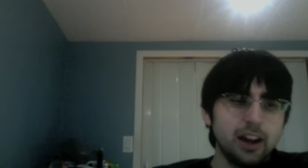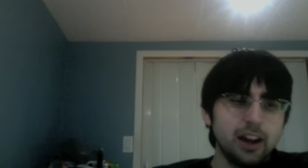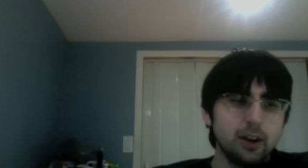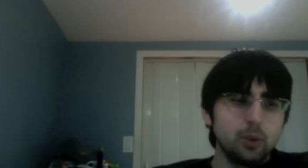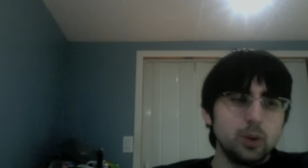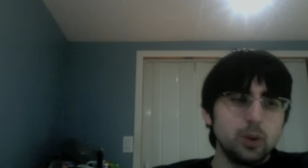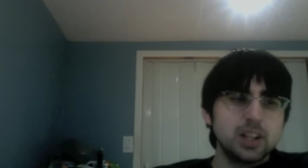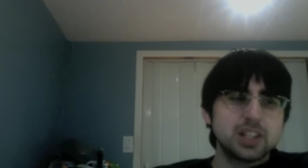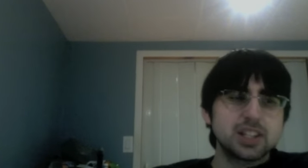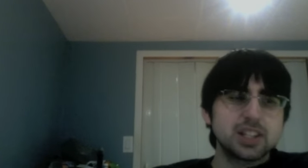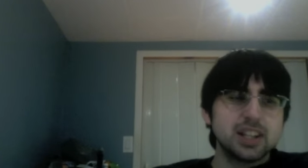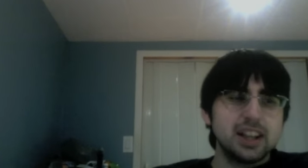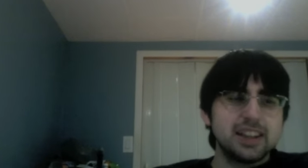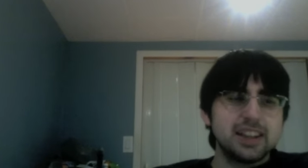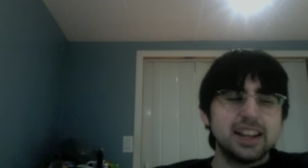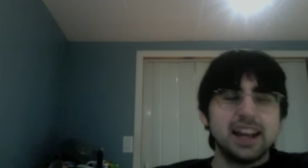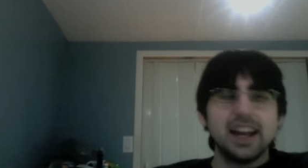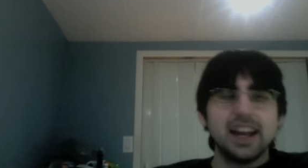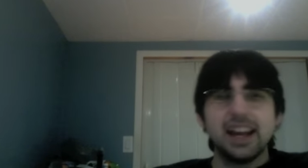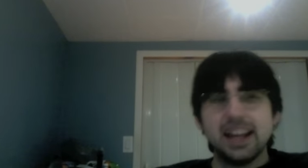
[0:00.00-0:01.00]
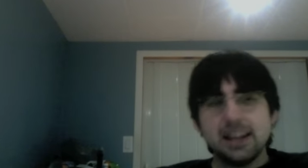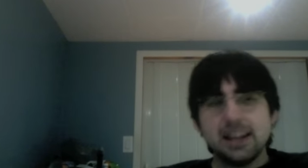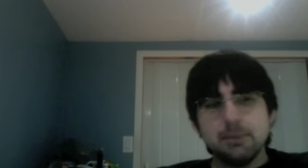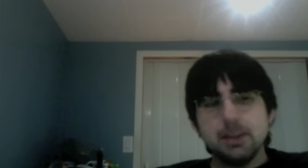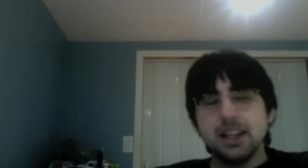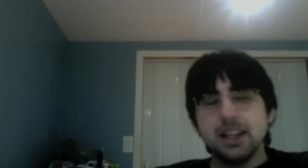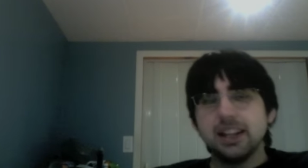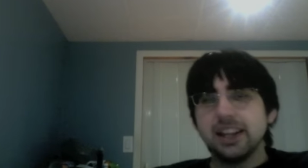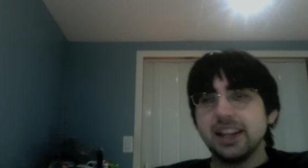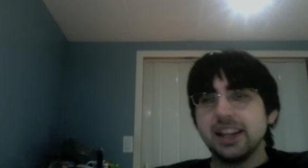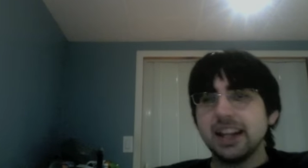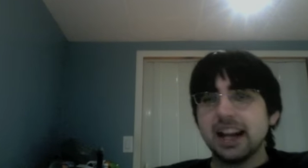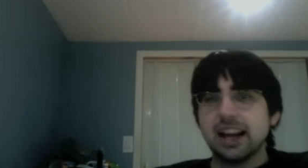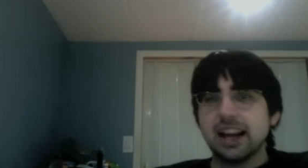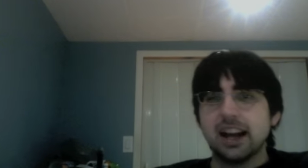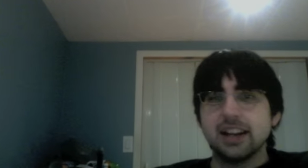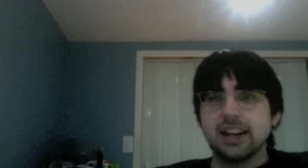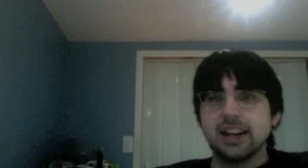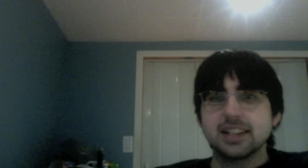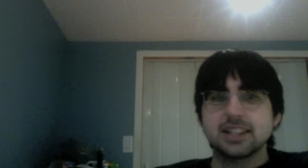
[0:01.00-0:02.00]
which, admittedly,
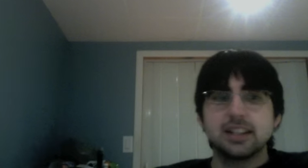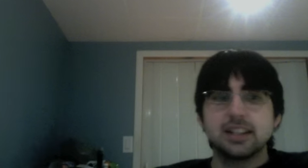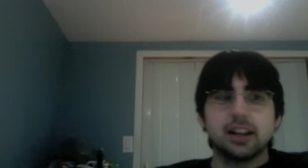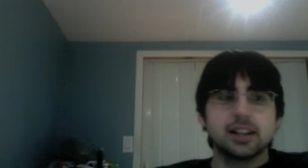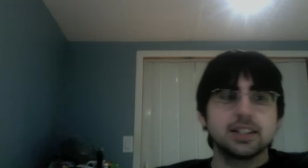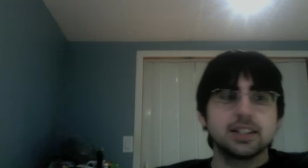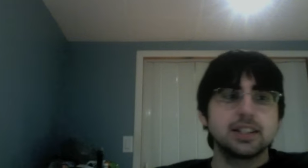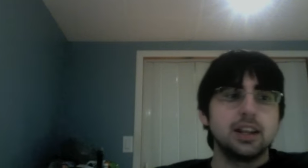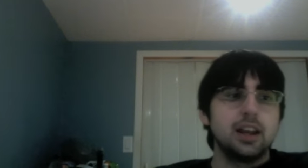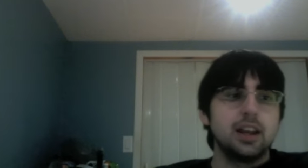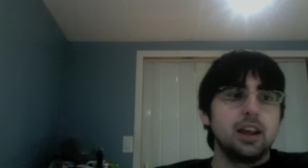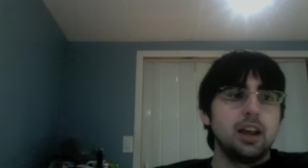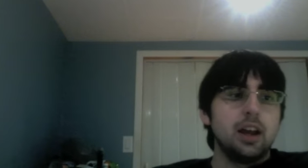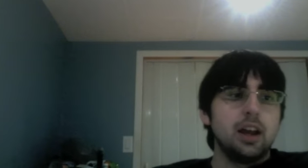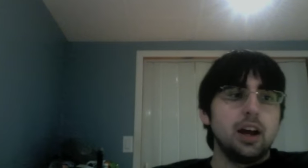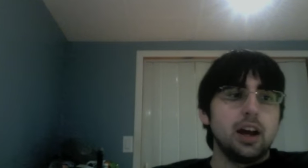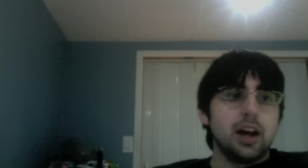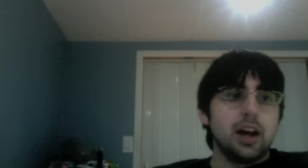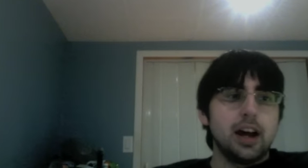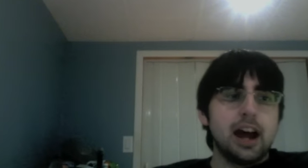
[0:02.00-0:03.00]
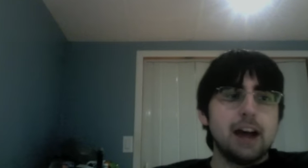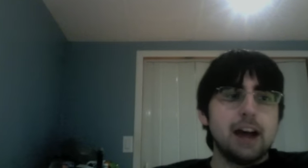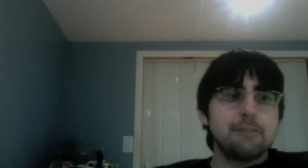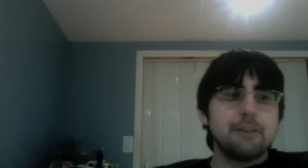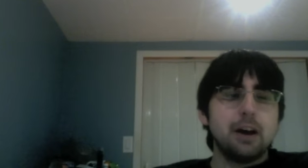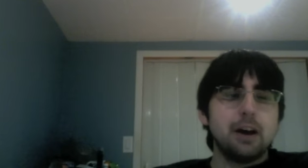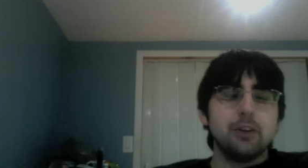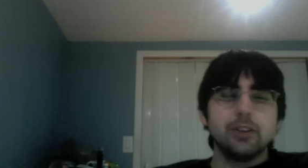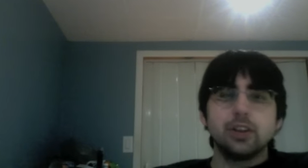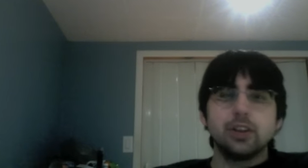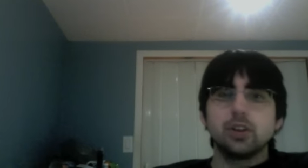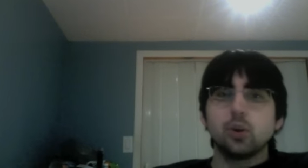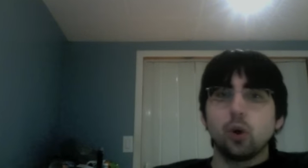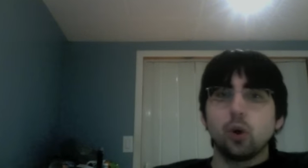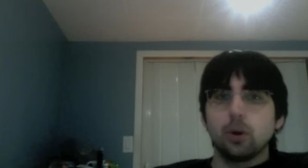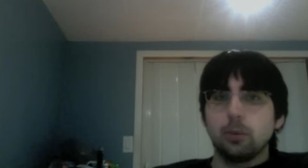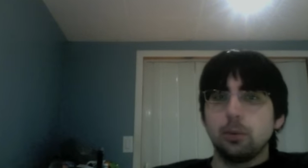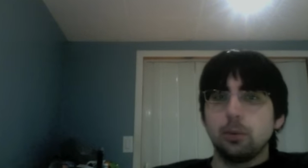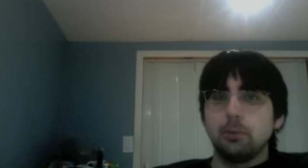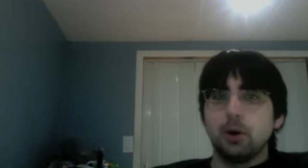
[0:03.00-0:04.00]
that kind of sucks. I found the
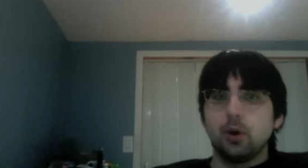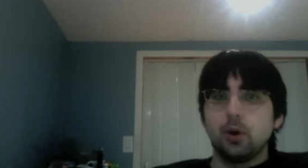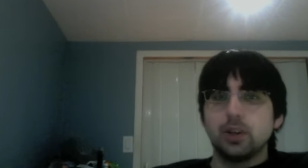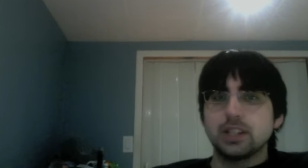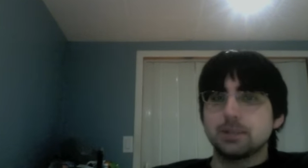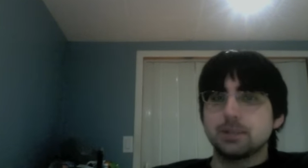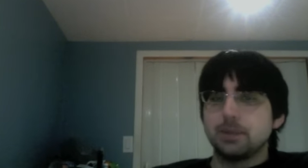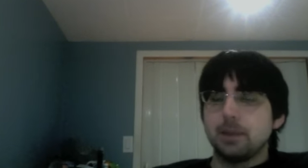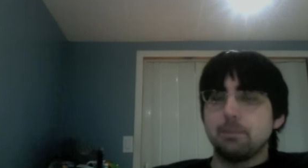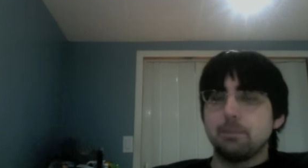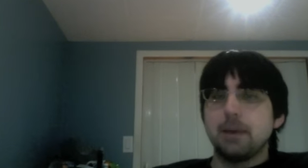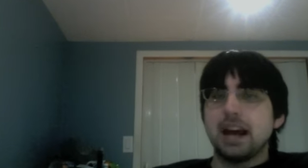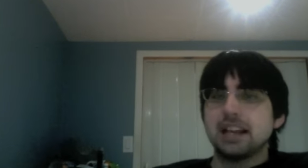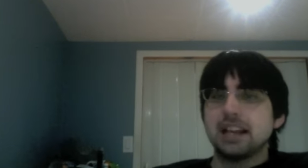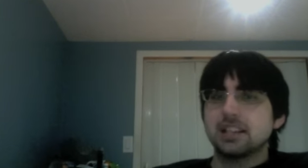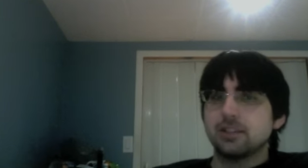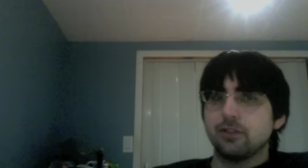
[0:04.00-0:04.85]
normal mode is the best